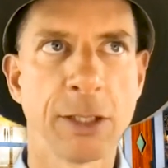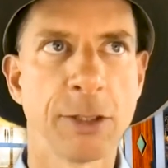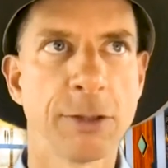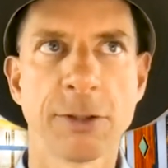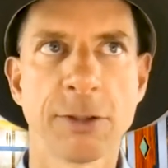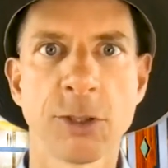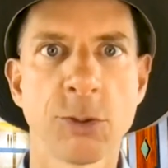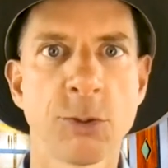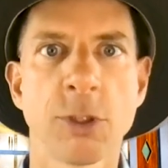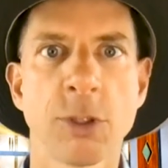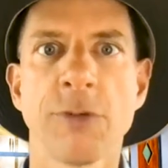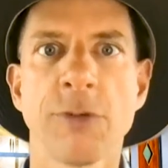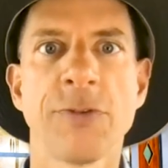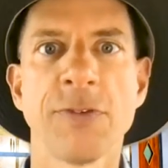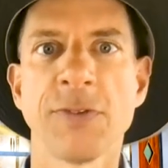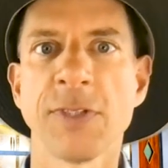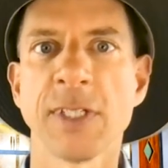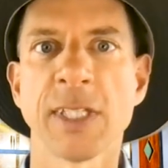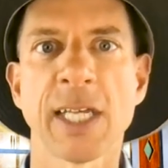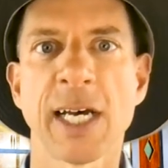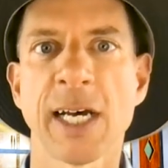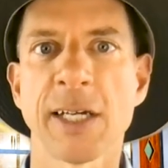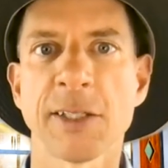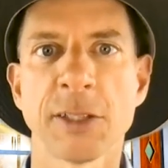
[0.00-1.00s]
know,
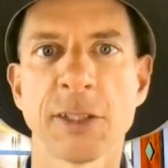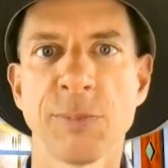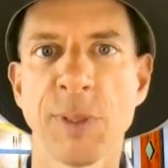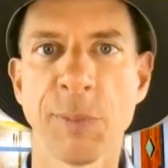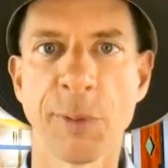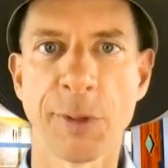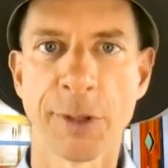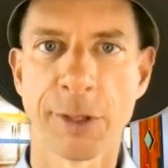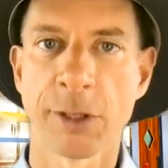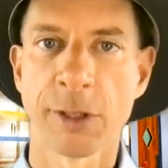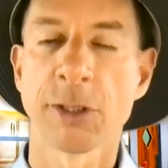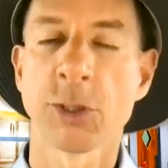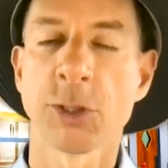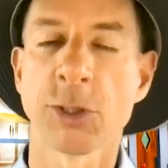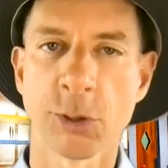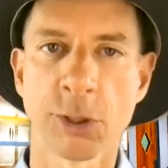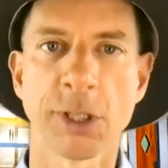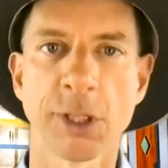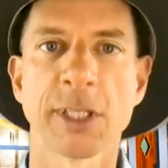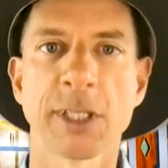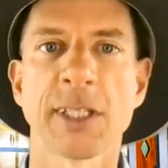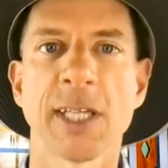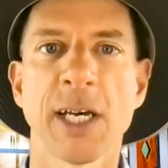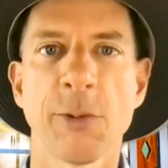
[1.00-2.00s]
250,000 people that are sort
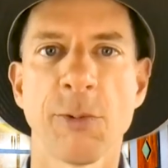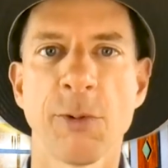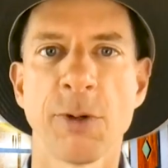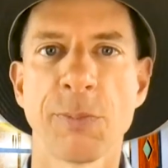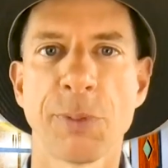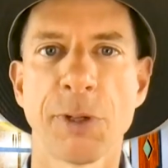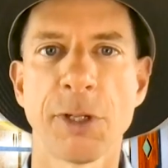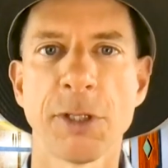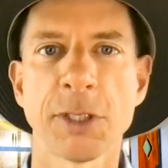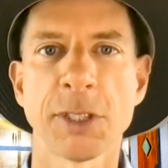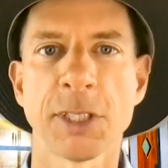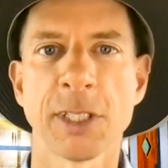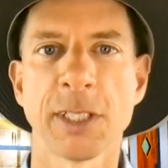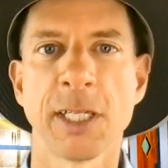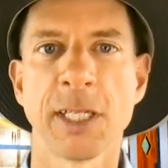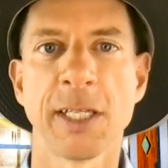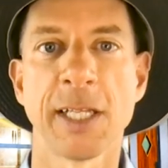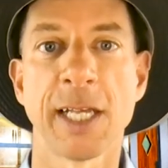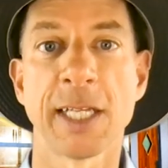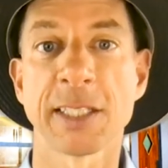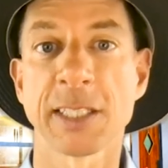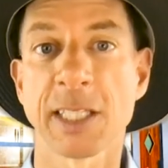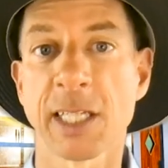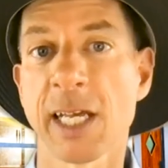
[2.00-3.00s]
of like that one person.
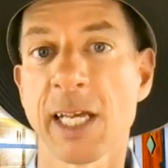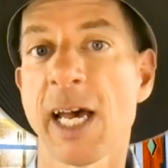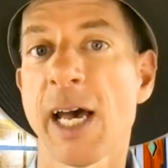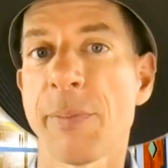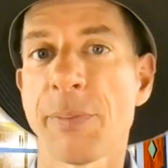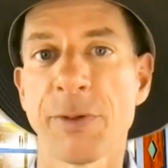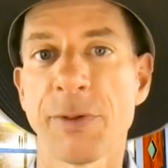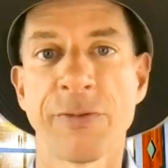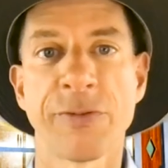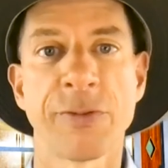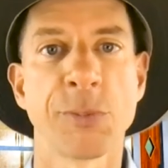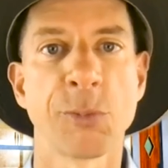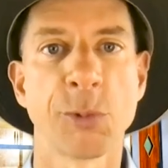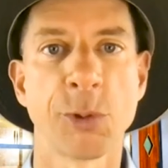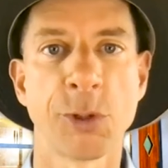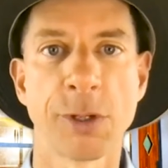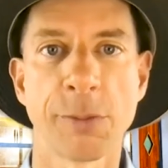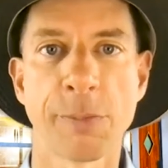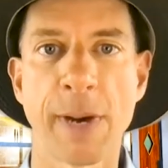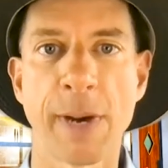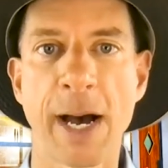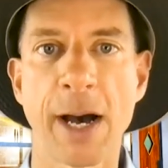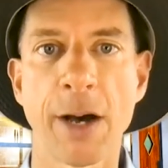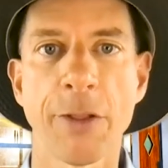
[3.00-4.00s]
And that's going to happen from word
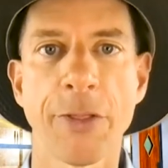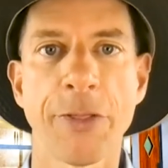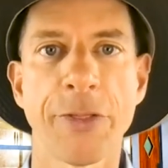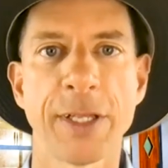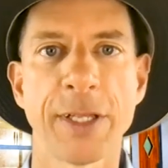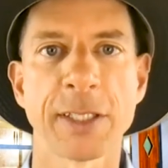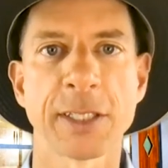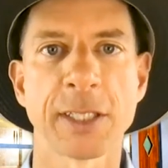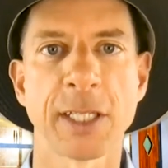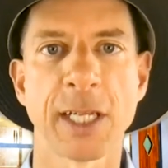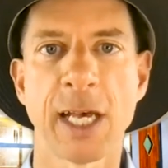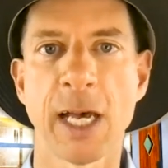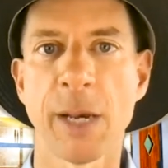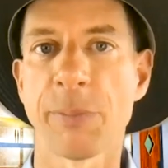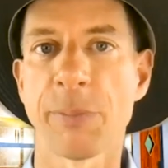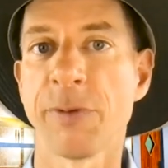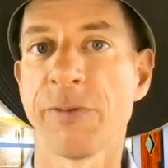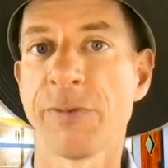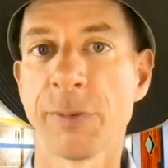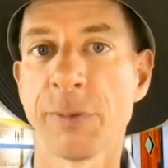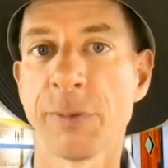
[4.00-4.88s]
of mouth. That's going to happen